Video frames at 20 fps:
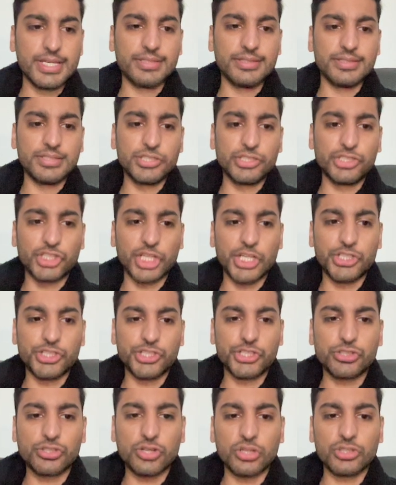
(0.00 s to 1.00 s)
These
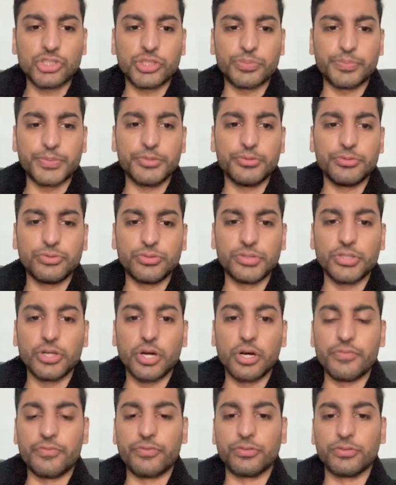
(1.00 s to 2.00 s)
changes contribute to the
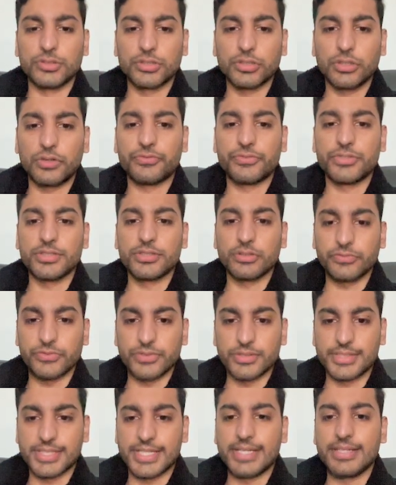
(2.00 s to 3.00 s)
overall softness of the
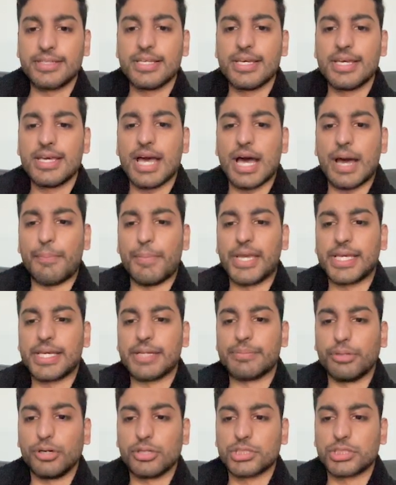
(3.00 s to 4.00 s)
skin and make
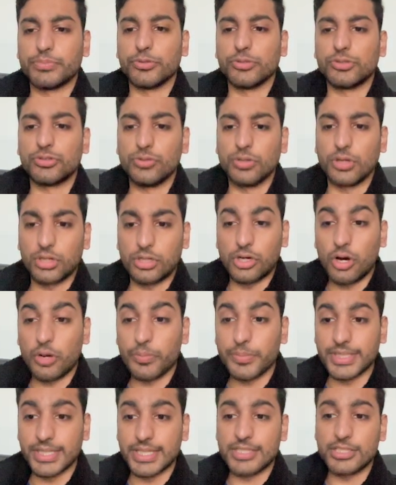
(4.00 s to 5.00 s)
it possible to
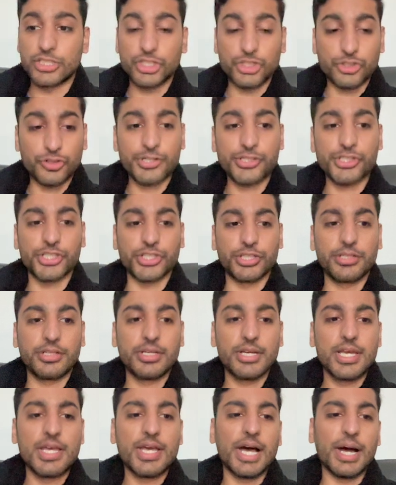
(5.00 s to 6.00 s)
accommodate stretching
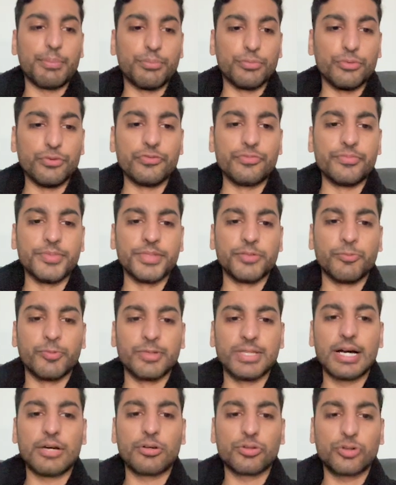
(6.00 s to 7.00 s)
and movement
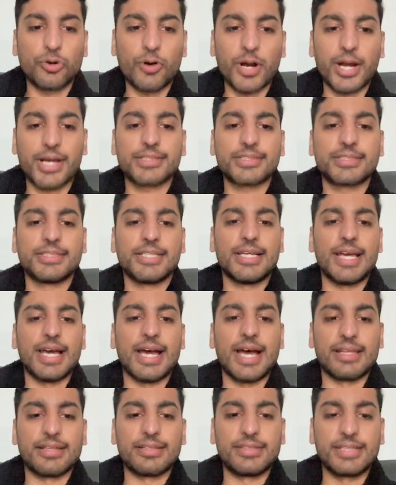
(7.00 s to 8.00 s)
without cracks
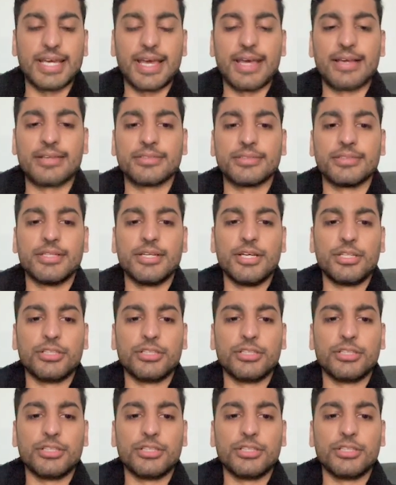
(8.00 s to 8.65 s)
and tears.